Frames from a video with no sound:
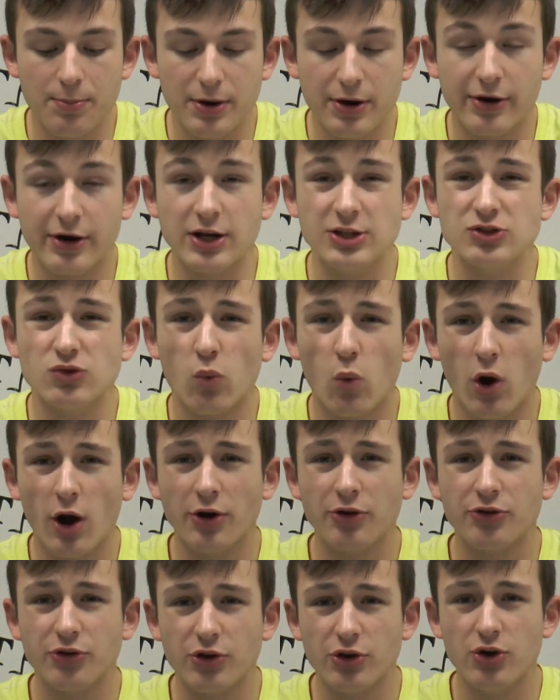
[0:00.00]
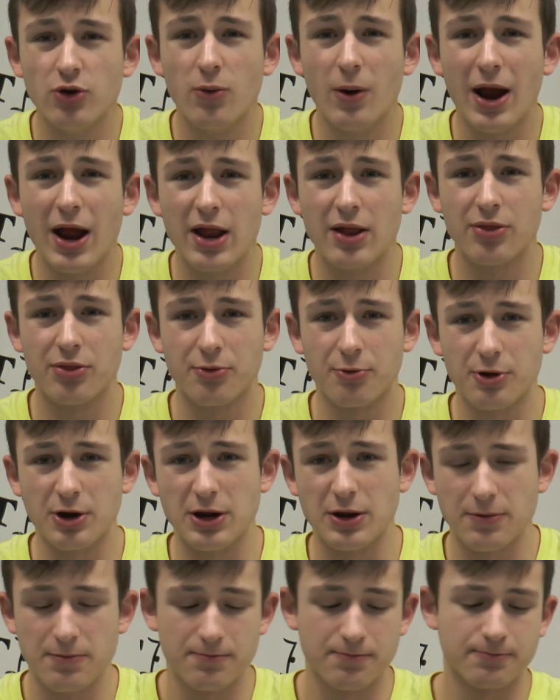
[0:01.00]
periods 1, 2, and
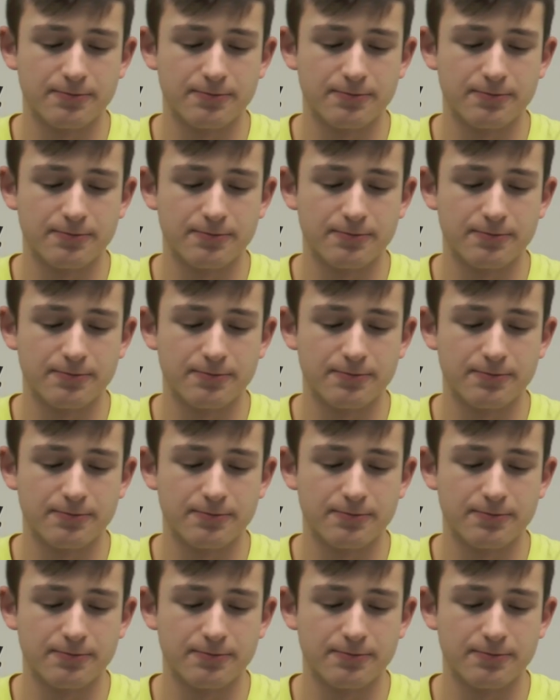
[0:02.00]
3.